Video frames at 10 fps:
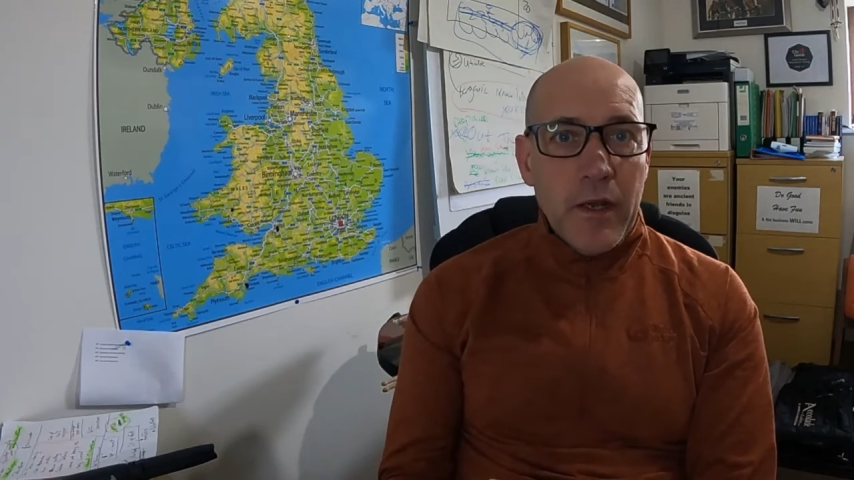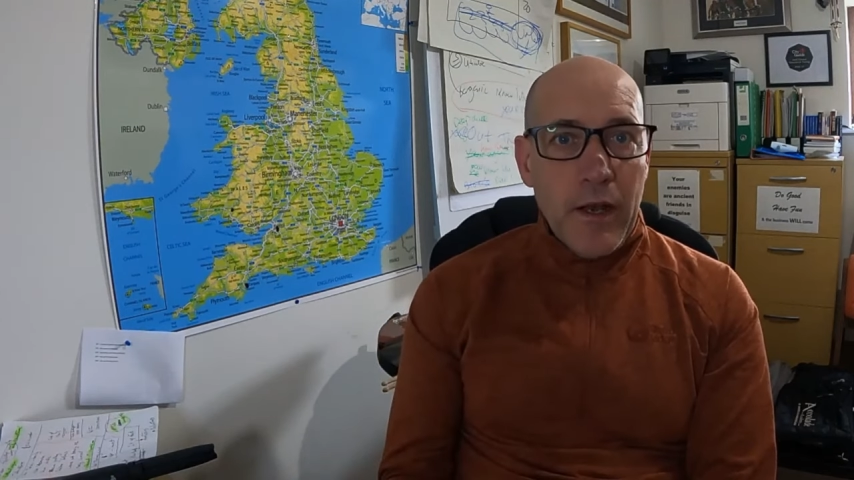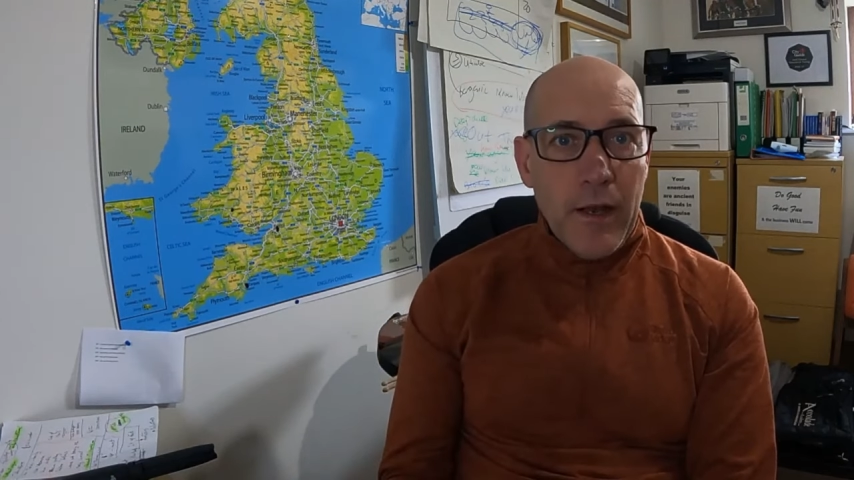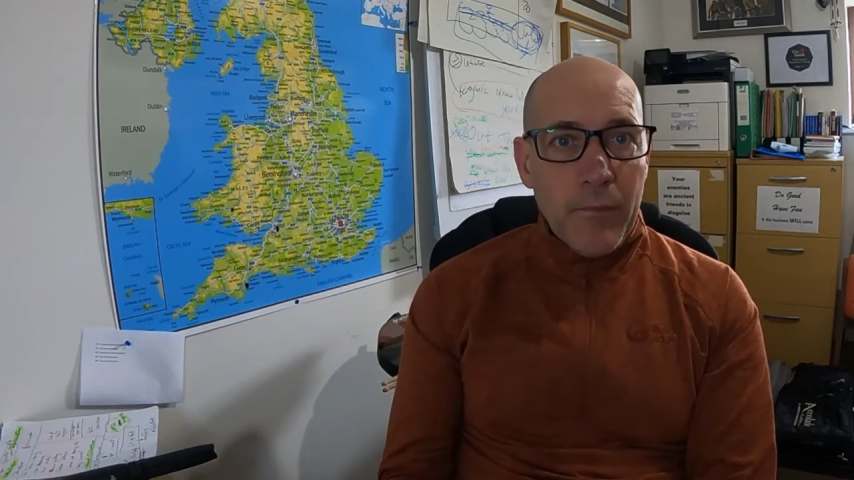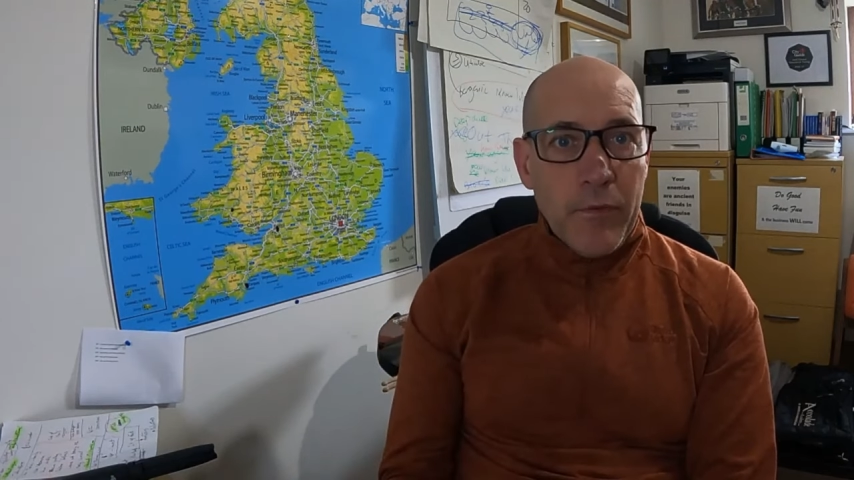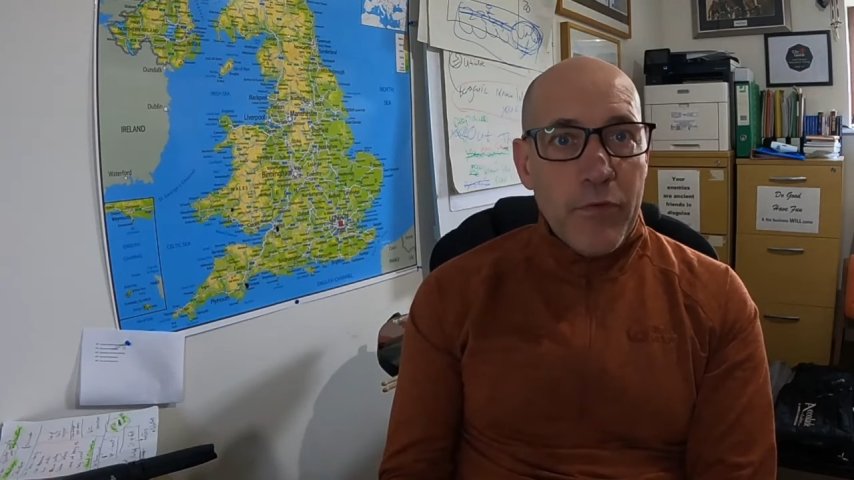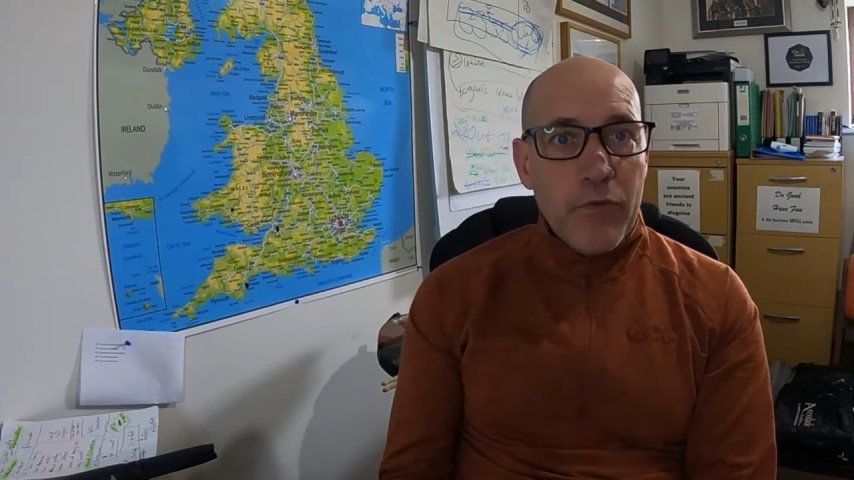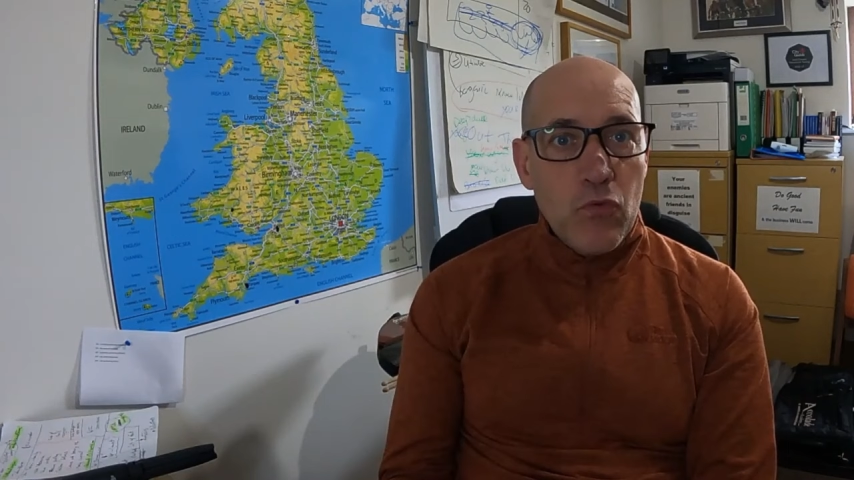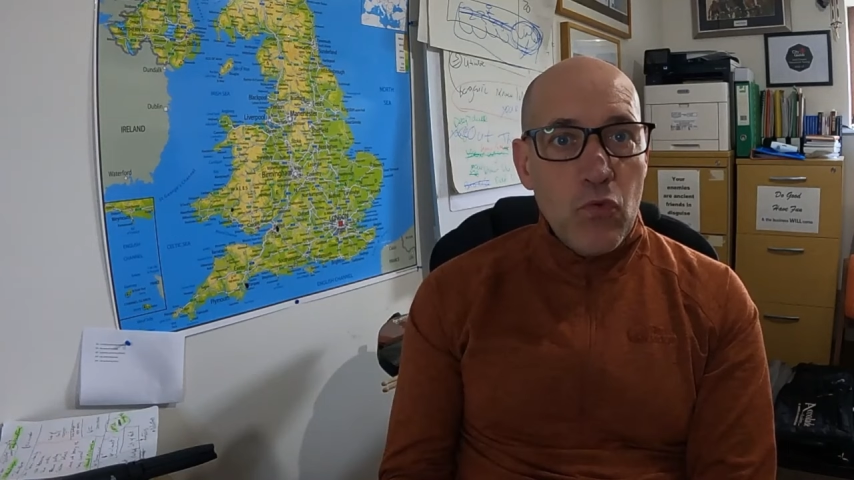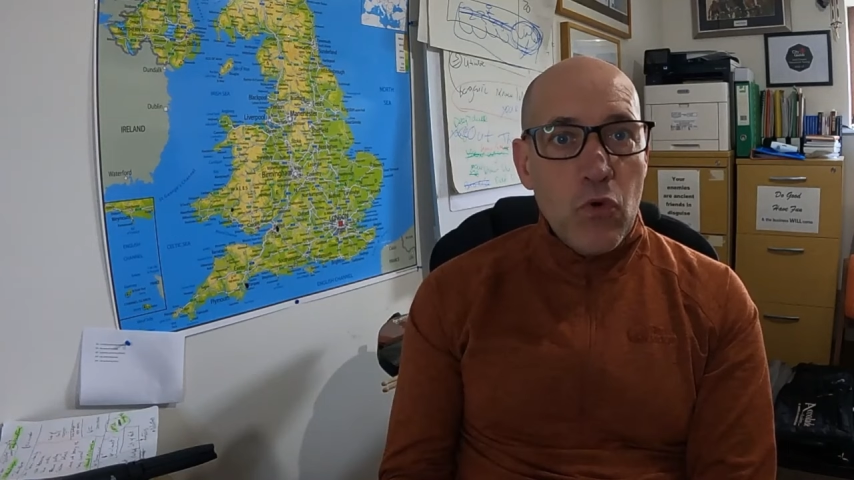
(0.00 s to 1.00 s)
um,
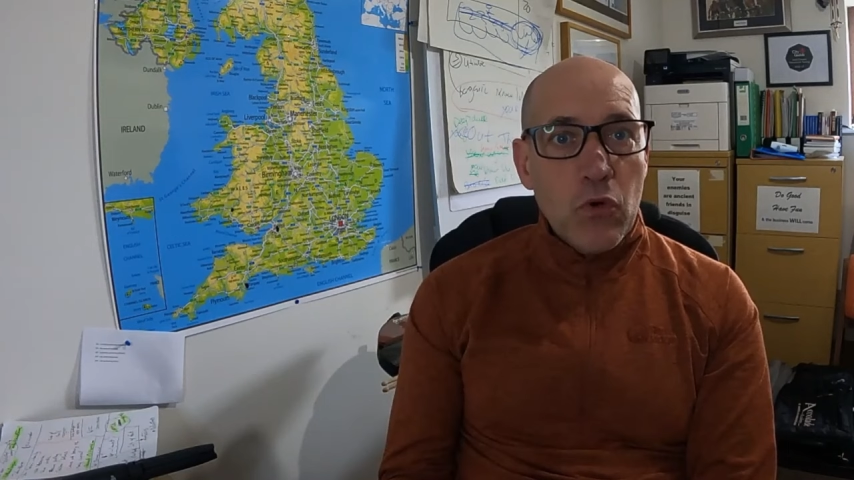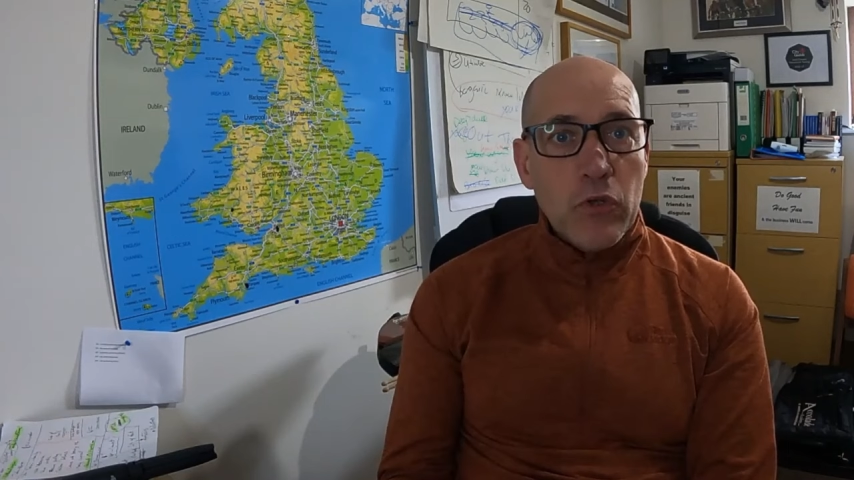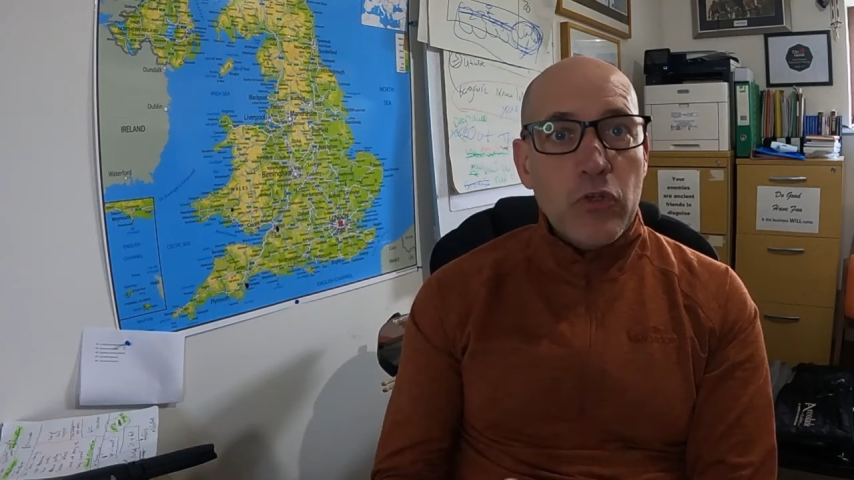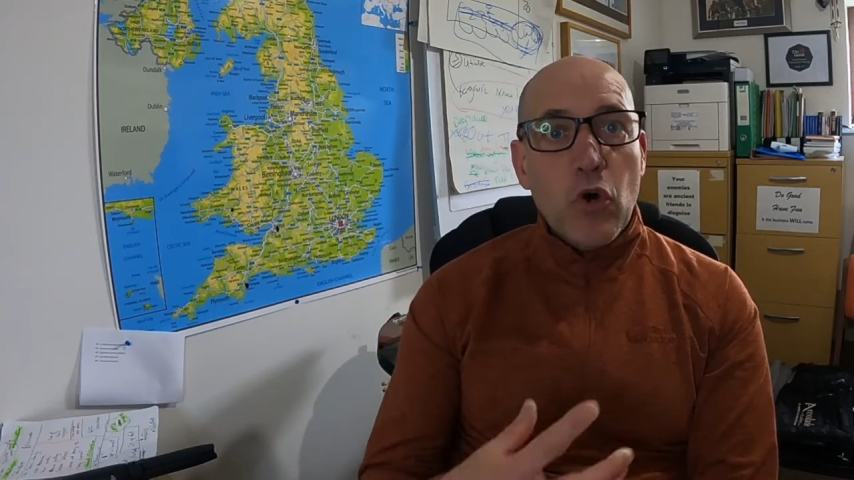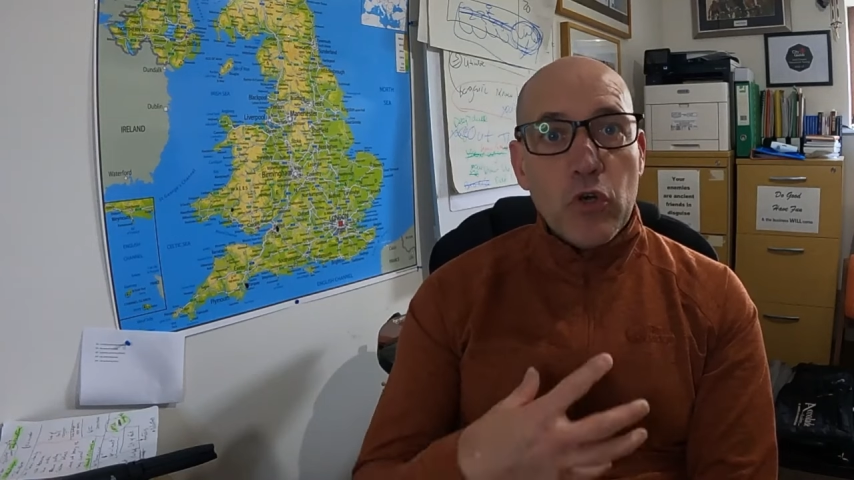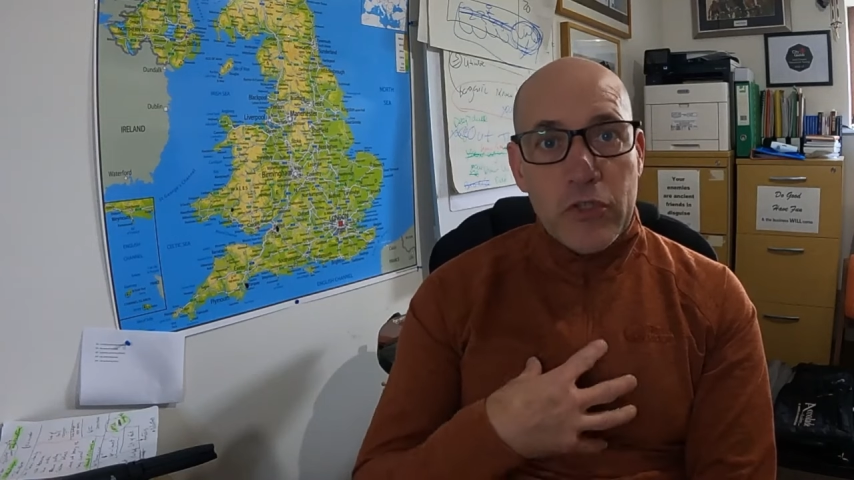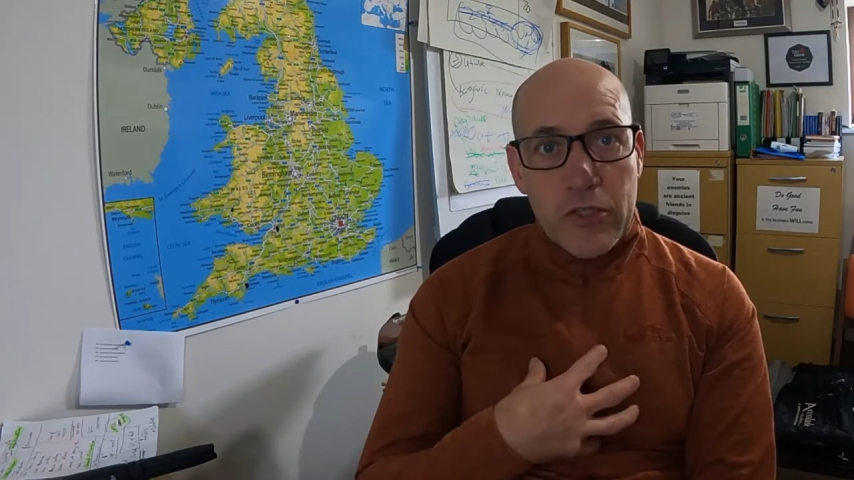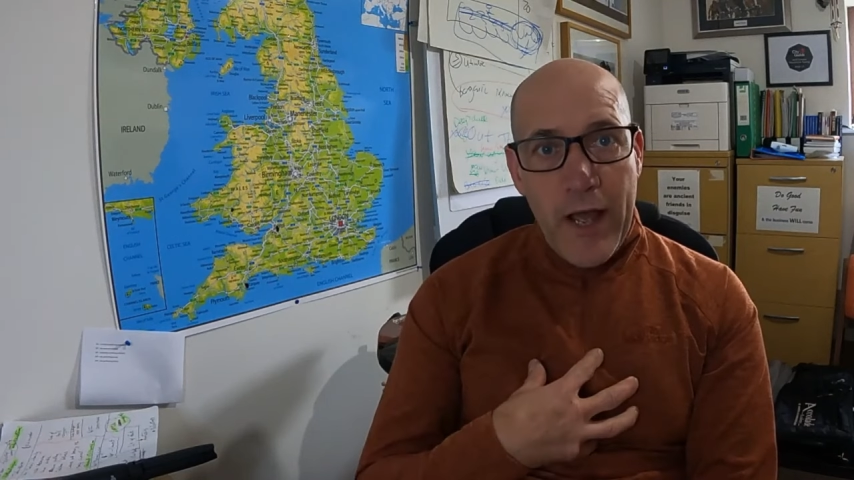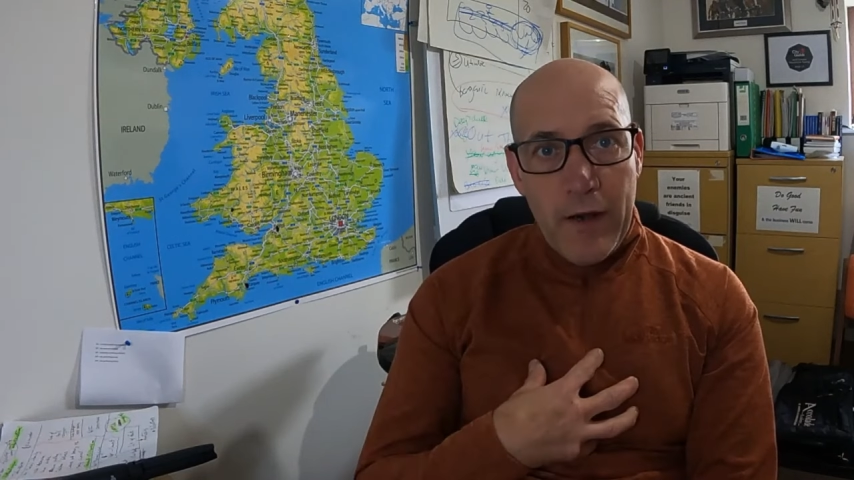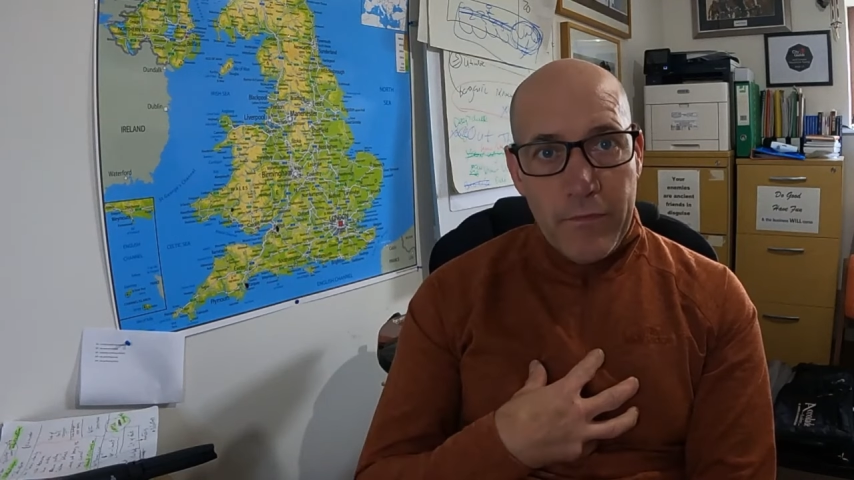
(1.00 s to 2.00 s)
through
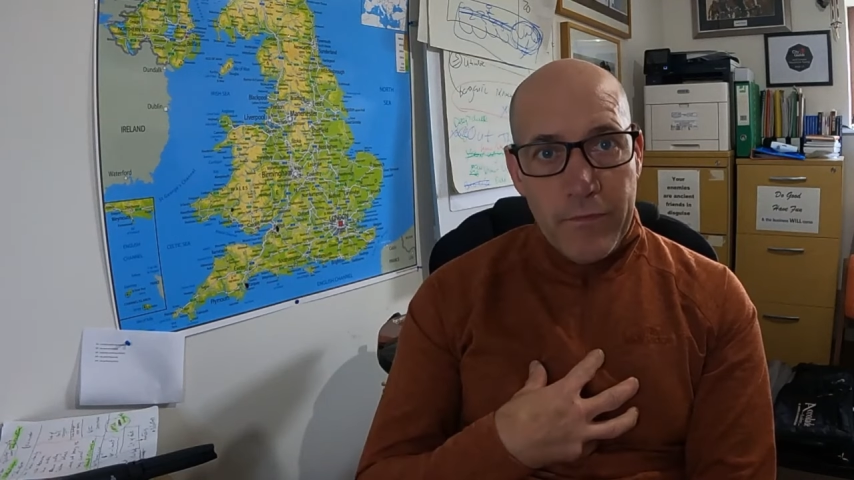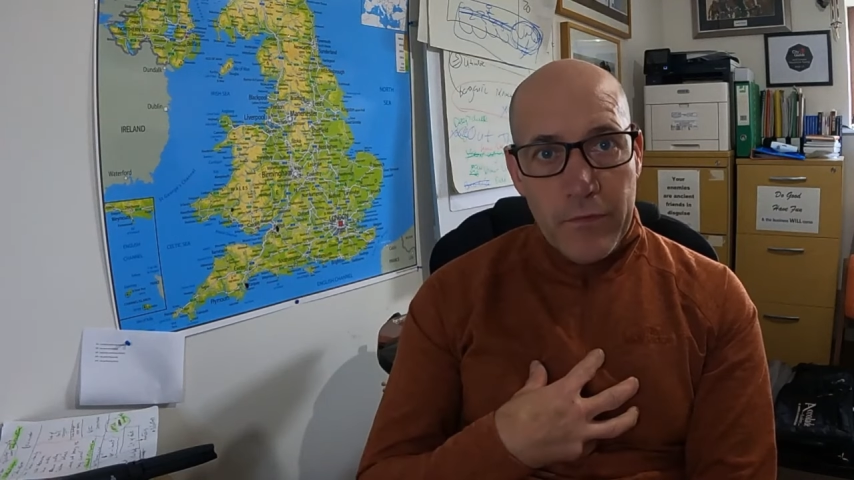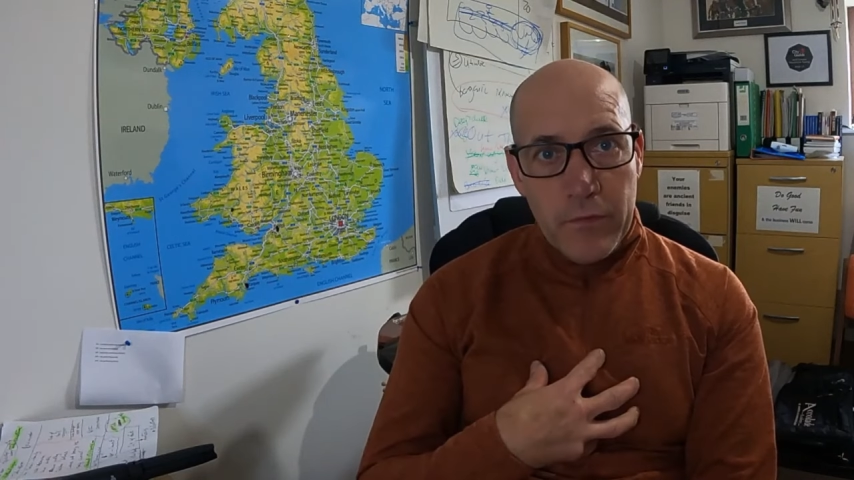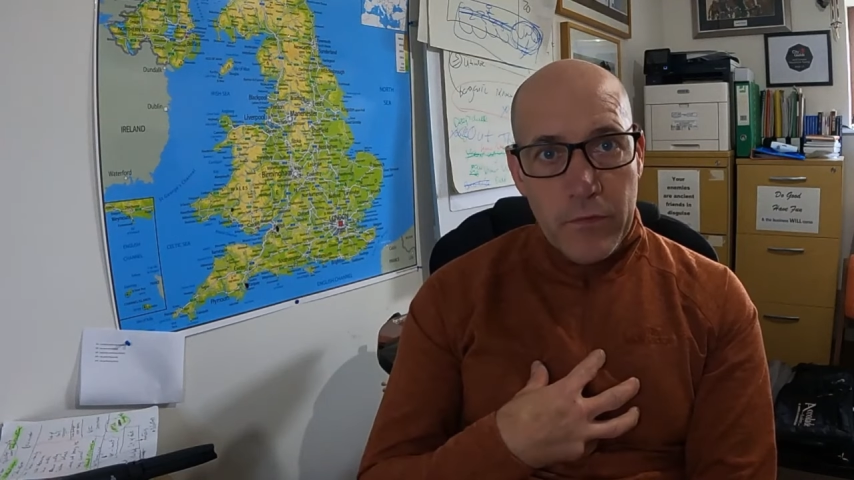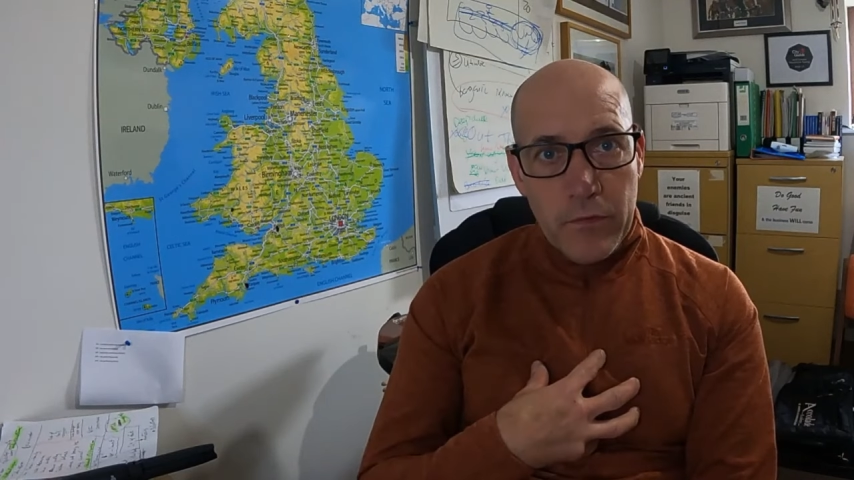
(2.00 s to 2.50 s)
yourself,